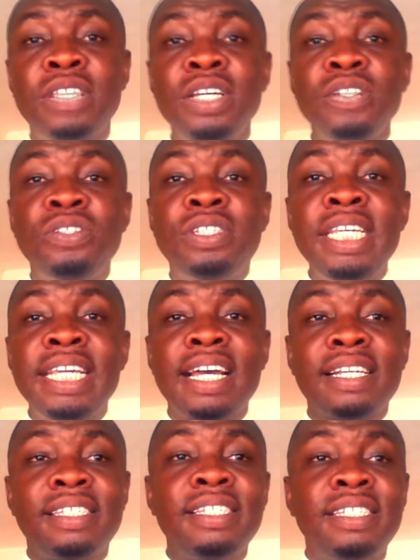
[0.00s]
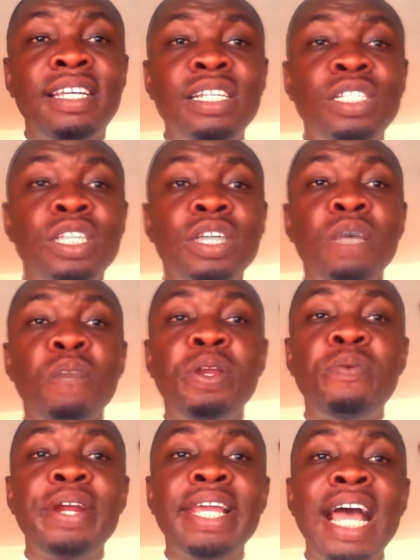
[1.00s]
to seek assistance
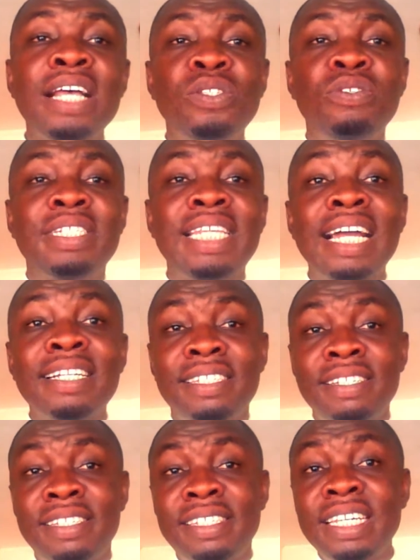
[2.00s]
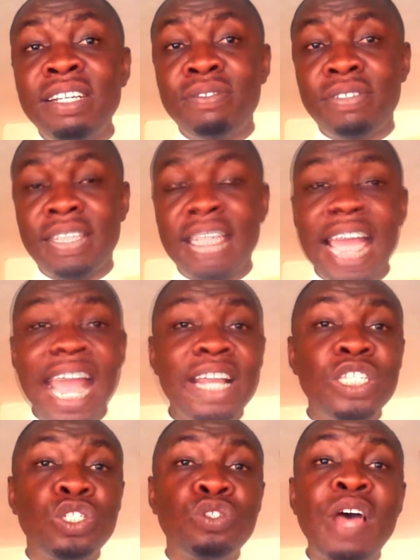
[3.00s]
with regards to tactical skills
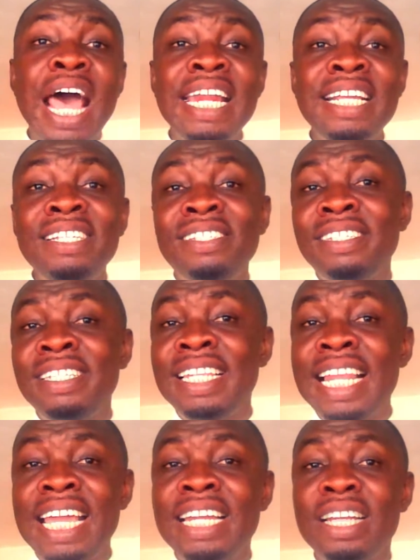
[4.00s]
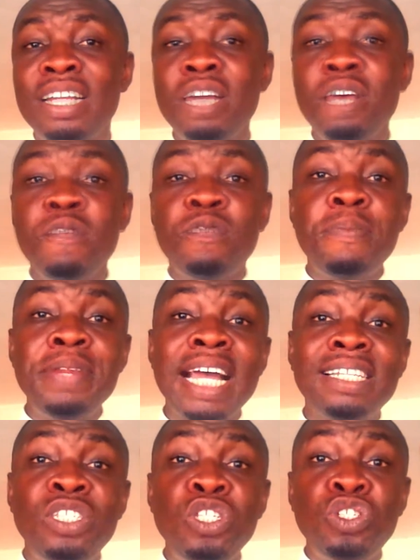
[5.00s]
and strategies in learning from
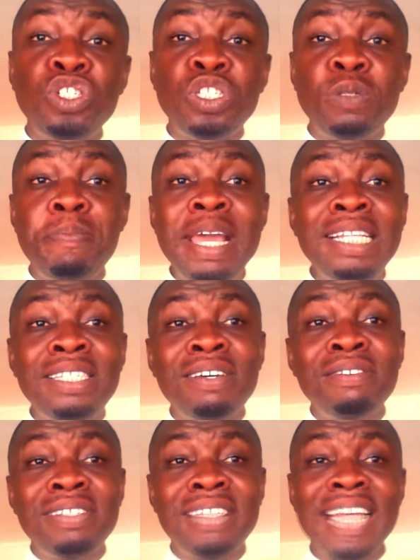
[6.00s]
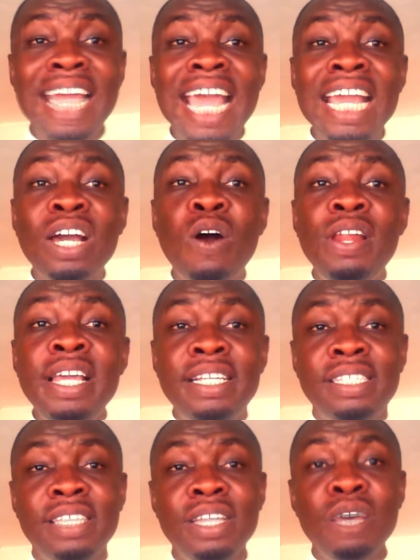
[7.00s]
their teachers, mentors, and
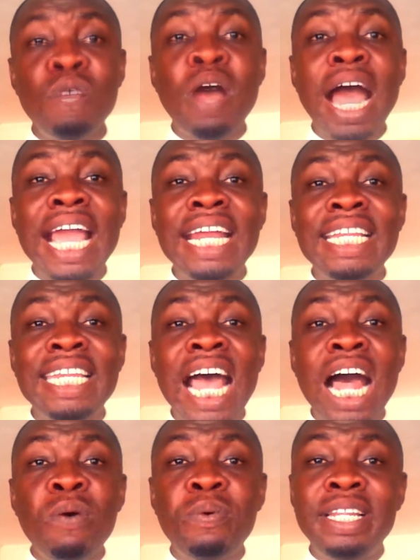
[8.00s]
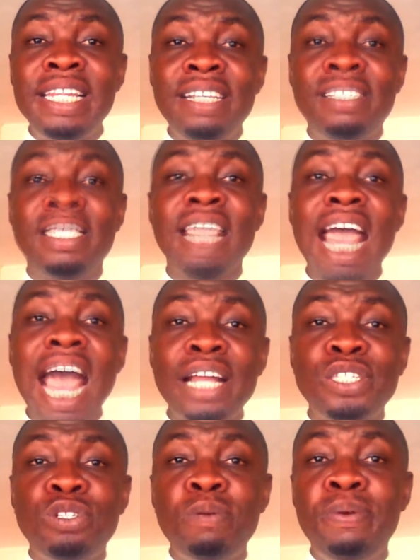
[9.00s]
colleagues who are endowed with these
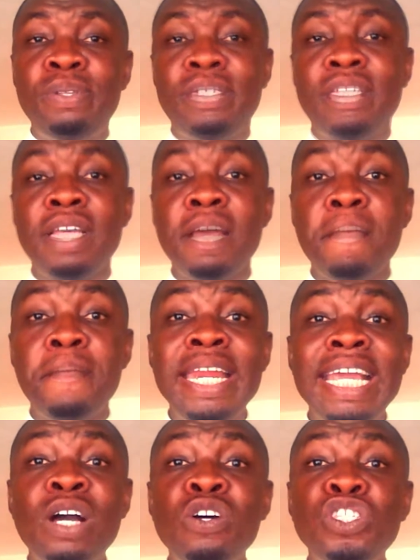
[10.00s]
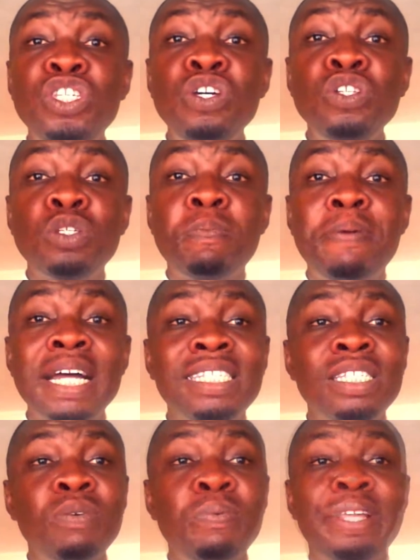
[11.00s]
attributes, but they continue to
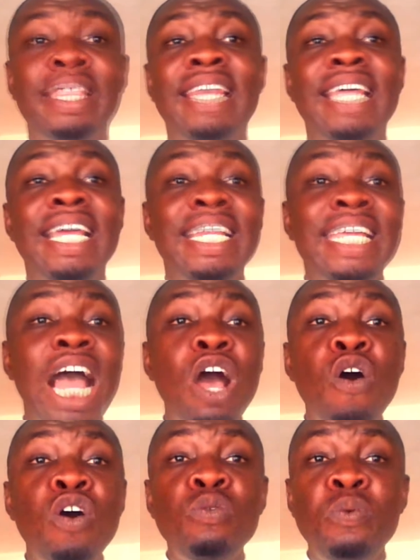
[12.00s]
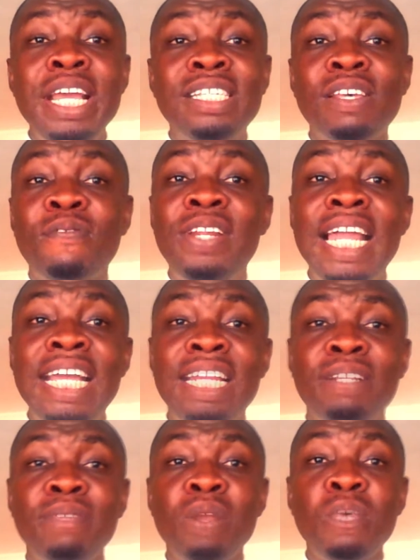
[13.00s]
battle with their old ways of
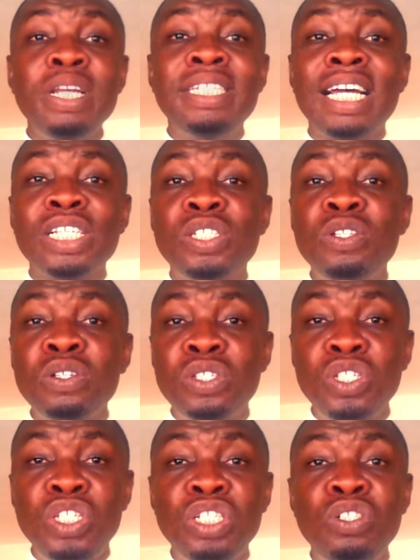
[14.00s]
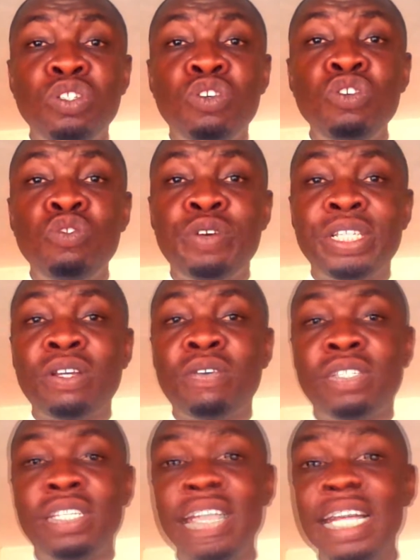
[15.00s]
learning, which does not yield good
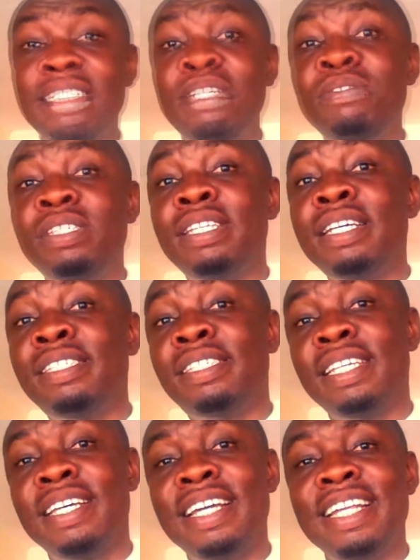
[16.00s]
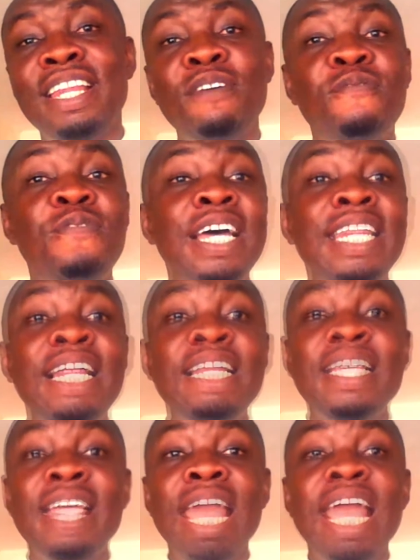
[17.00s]
results. Due to this, they
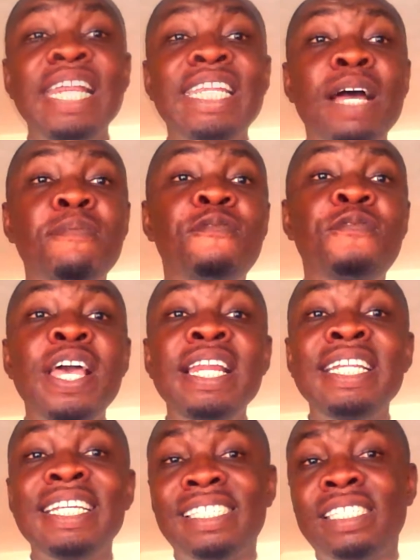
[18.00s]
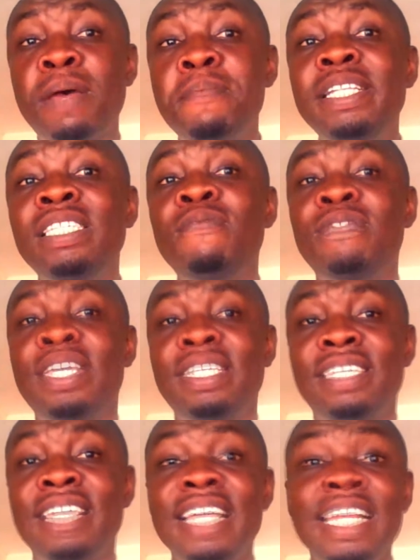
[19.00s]
finally end up failing the summative
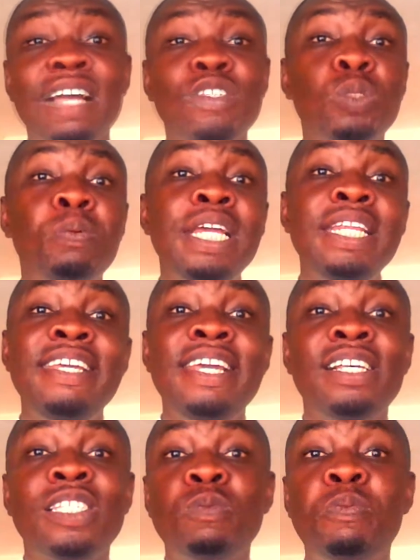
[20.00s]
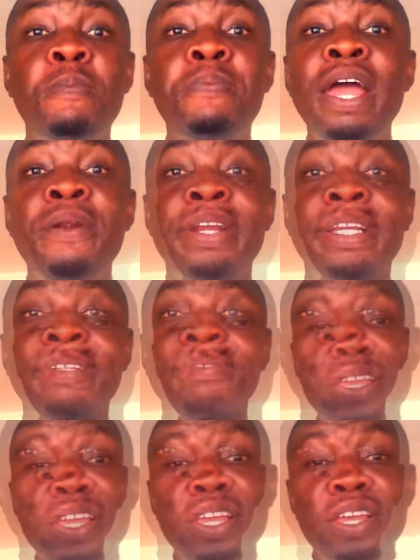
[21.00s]
test they have spent years preparing.
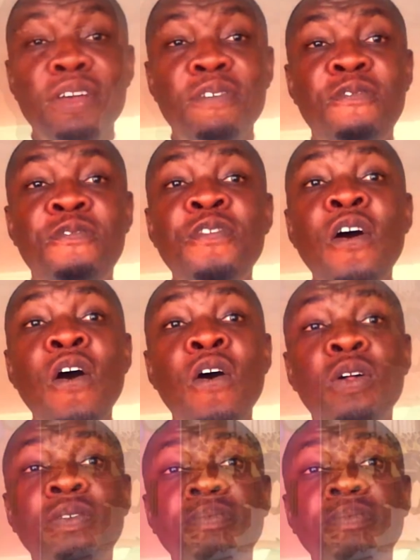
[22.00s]
4.